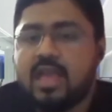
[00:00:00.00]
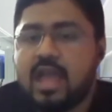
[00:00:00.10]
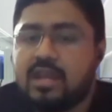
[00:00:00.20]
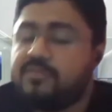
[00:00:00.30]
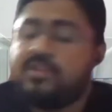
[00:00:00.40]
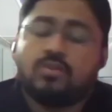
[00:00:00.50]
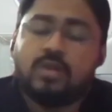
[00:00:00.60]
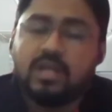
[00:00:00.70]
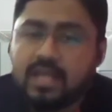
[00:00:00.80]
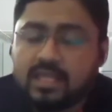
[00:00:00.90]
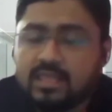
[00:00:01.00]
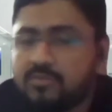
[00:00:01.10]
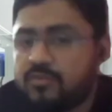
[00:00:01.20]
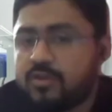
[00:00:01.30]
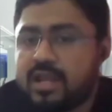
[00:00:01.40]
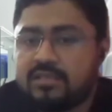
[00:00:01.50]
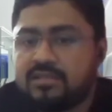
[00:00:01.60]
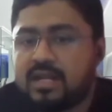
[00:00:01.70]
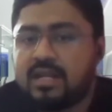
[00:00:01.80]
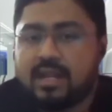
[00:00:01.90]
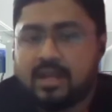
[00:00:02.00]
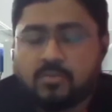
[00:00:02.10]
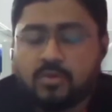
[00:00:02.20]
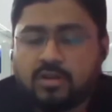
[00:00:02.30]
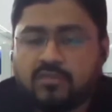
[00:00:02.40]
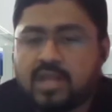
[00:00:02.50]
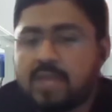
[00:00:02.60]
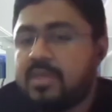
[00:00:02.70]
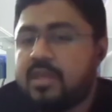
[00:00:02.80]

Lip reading: and eventually taking them for an exit at a later point of time.